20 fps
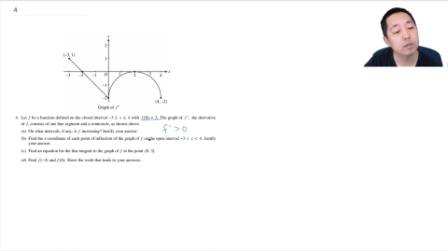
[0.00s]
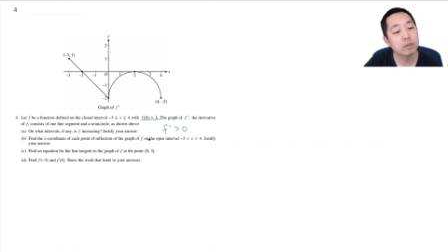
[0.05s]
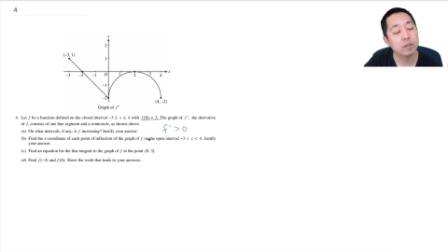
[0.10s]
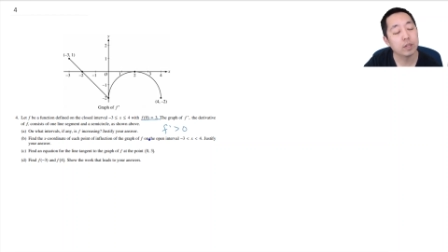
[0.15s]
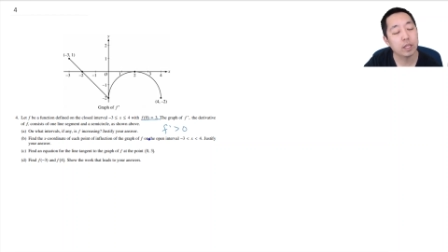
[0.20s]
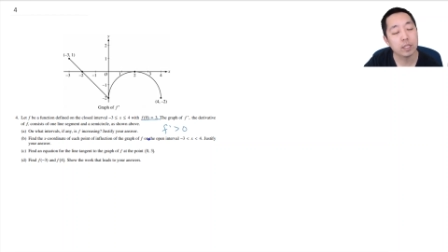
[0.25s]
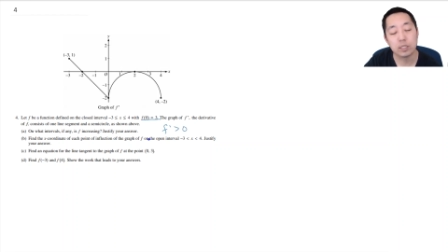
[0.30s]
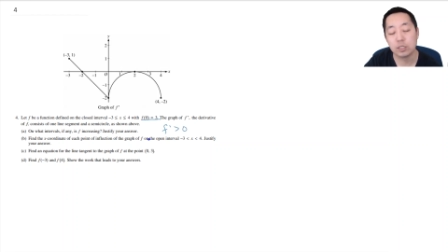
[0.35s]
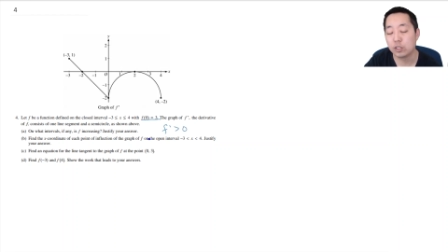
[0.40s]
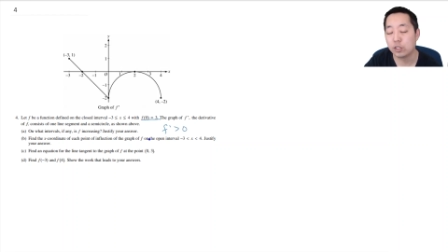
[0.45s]

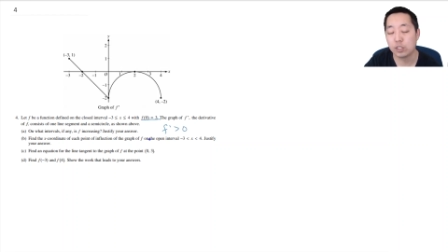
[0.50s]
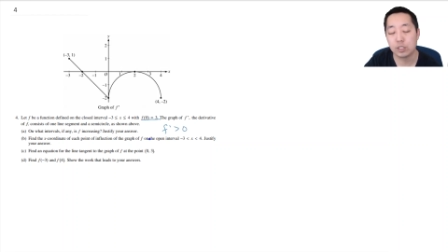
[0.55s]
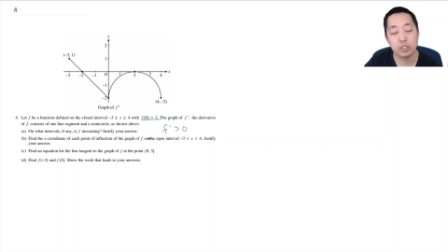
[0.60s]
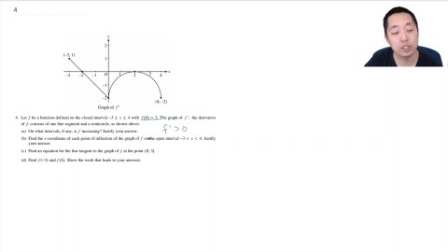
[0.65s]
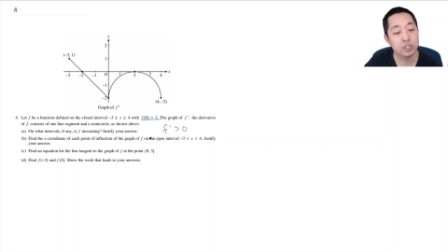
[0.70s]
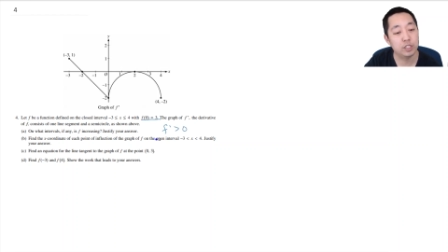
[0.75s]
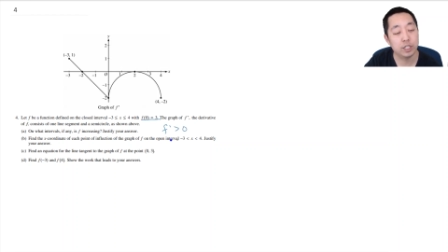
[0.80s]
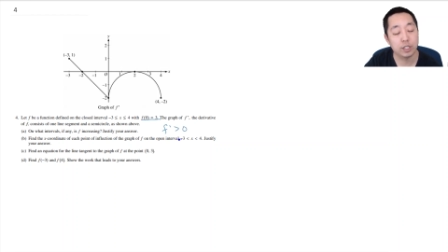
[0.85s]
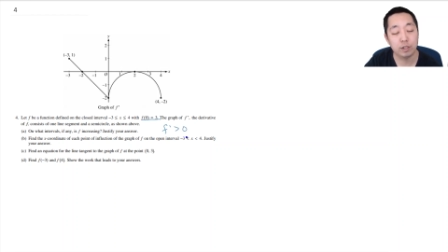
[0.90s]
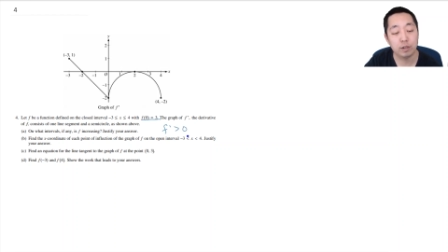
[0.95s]
That's just a
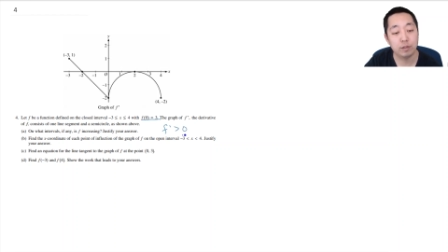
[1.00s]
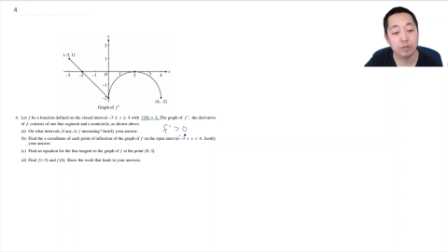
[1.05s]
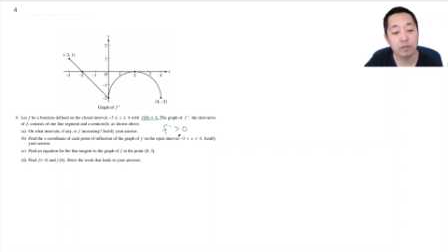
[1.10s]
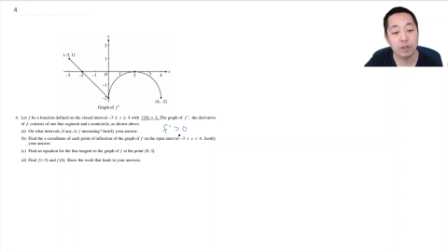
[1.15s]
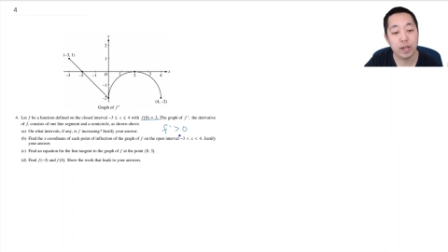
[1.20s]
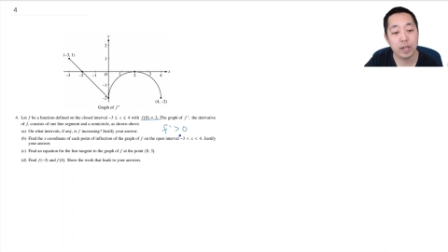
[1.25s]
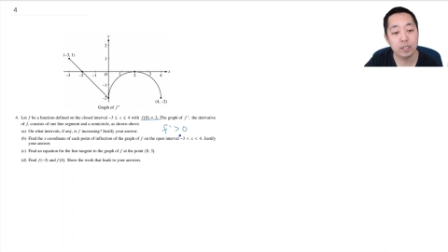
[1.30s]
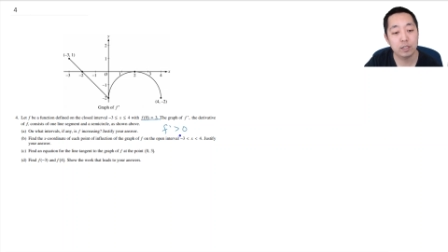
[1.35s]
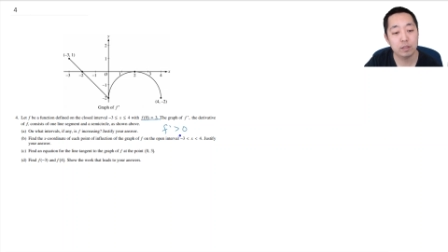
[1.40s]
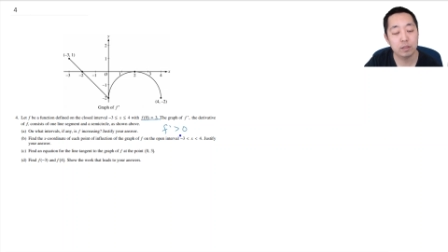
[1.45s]
general
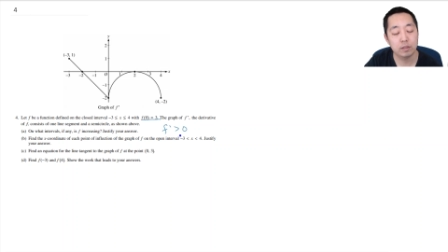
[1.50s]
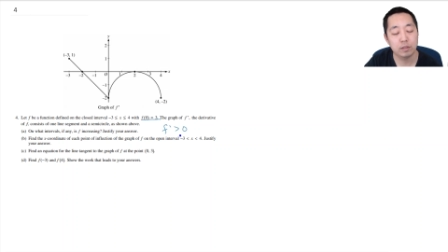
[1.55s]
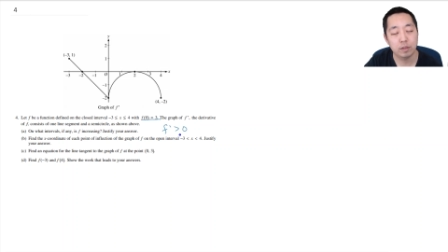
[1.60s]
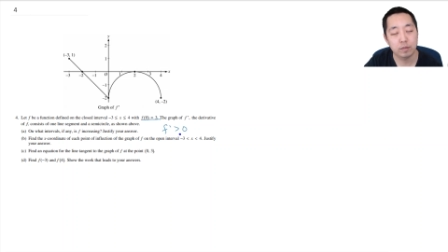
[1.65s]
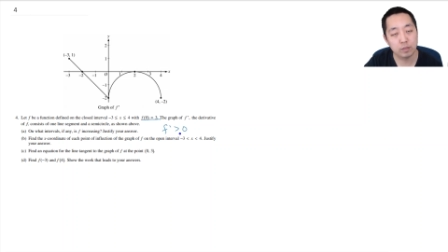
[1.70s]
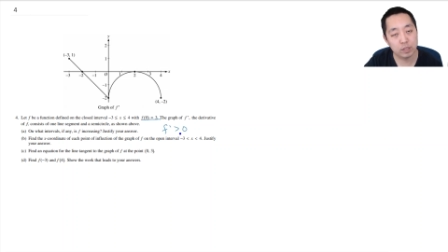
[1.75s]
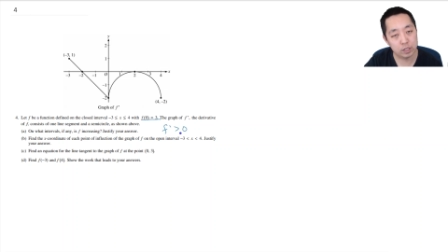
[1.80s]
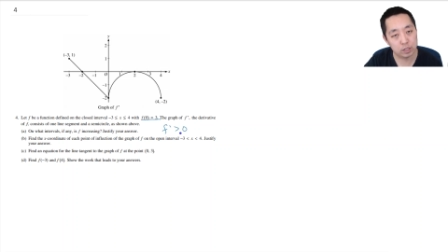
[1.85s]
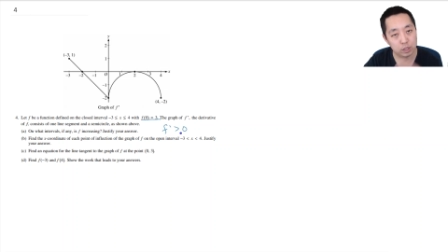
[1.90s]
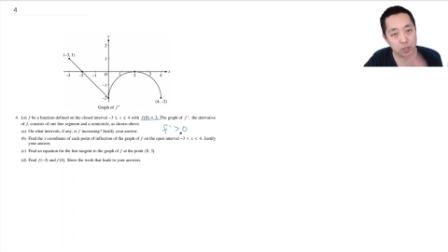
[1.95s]
fact.
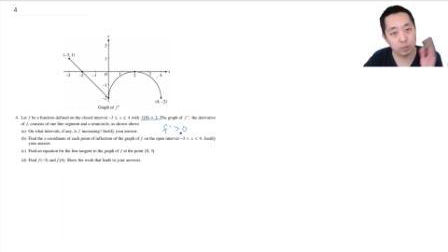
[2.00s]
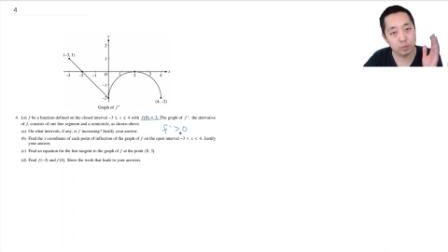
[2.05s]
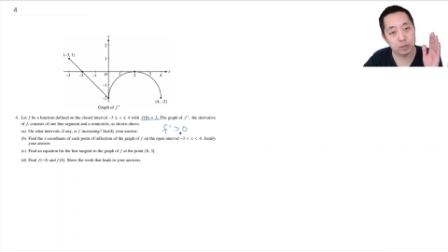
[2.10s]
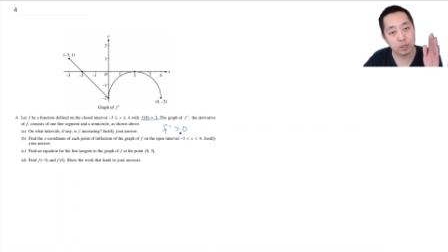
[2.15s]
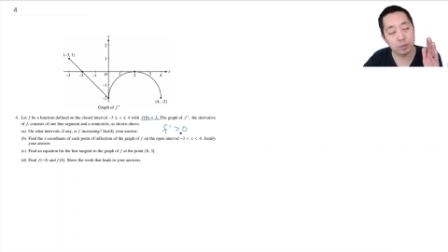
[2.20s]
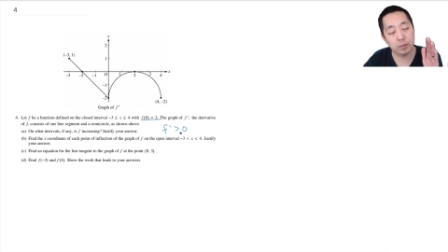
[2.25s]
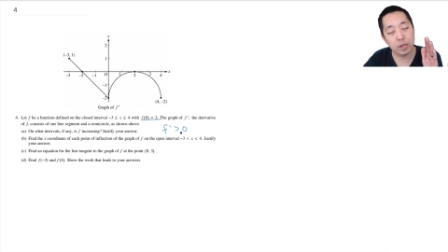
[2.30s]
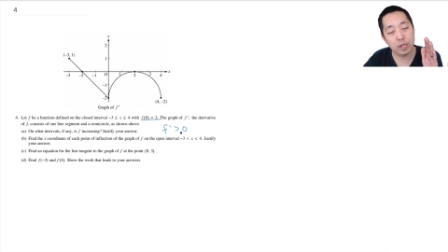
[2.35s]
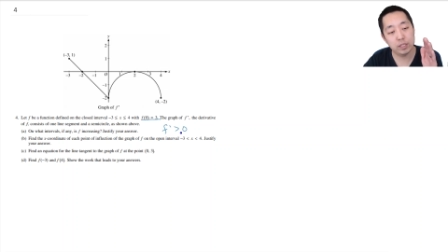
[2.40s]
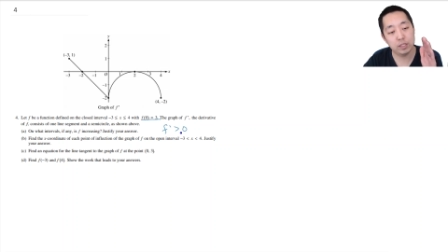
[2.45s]
If the slopes
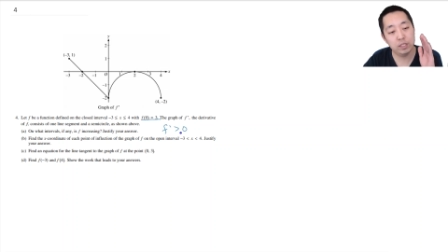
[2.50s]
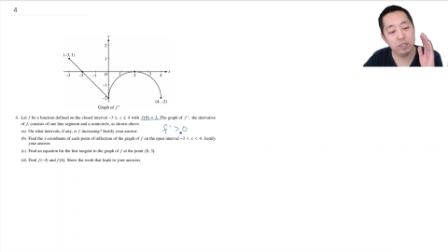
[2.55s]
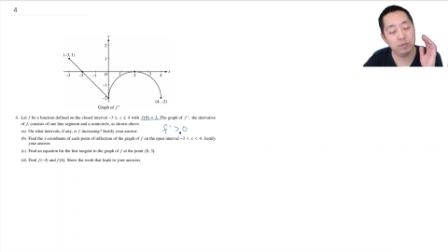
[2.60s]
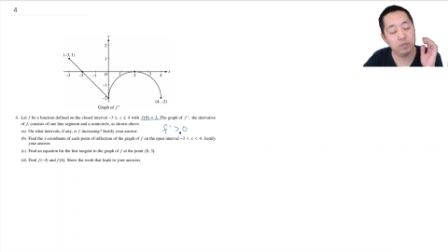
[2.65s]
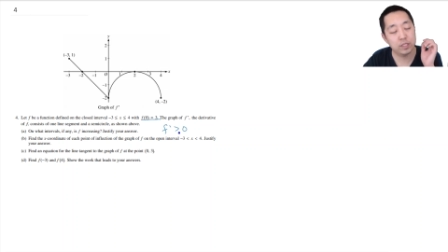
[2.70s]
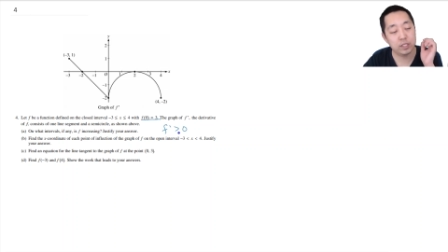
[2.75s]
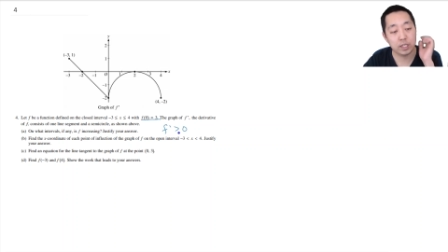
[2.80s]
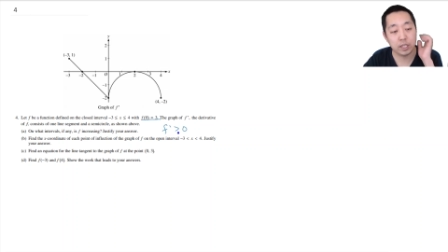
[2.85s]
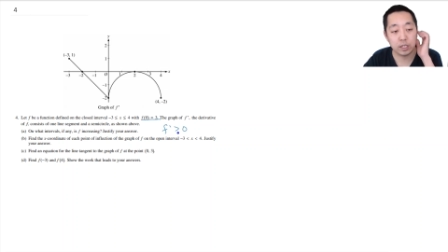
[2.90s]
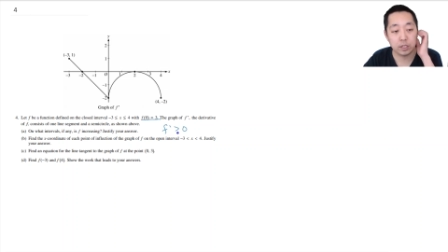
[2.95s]
are positive,
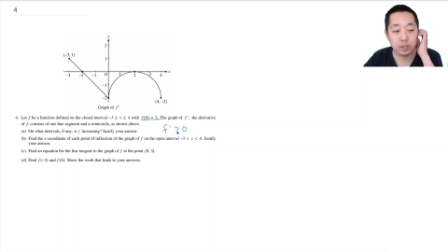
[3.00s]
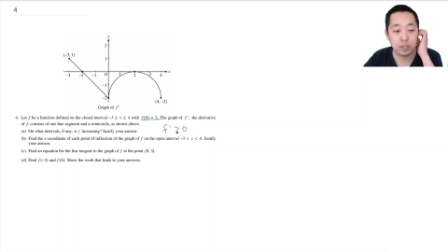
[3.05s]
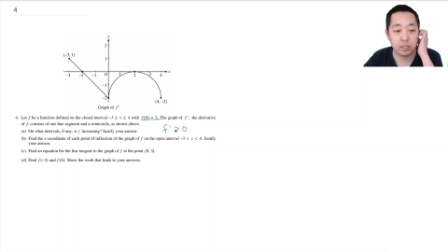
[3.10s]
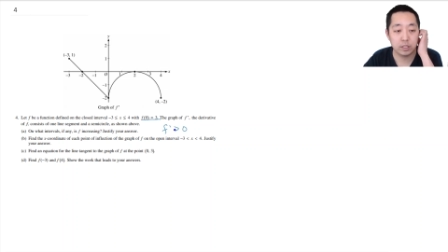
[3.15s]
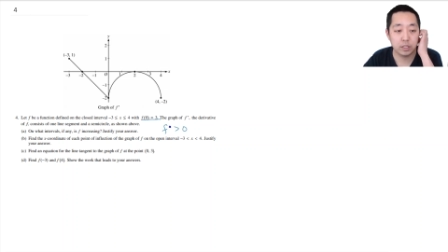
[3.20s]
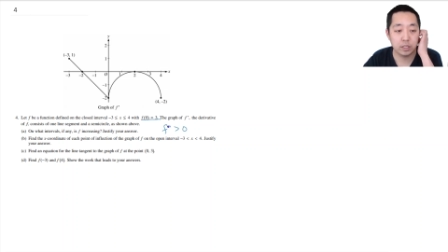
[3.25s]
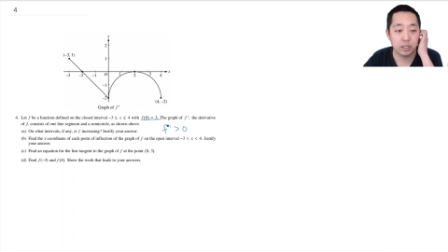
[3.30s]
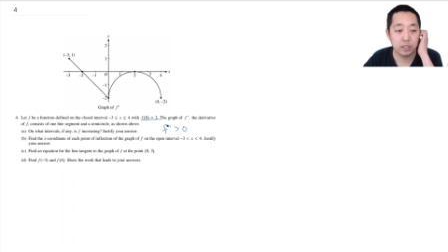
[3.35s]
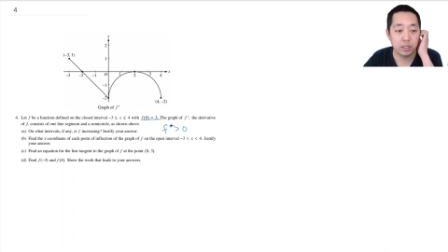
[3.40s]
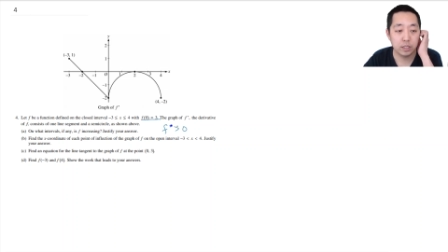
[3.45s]
it's
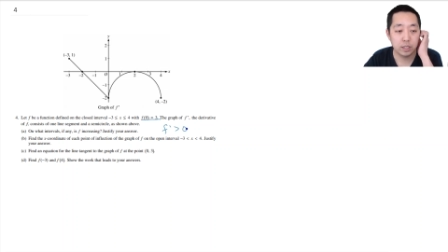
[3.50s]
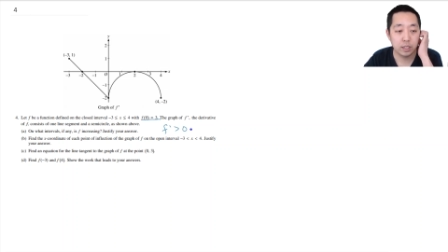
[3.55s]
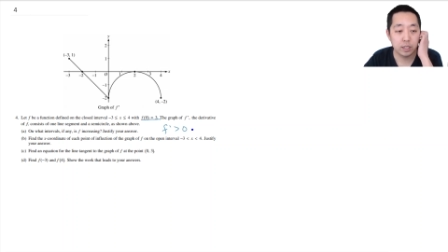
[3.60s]
increasing.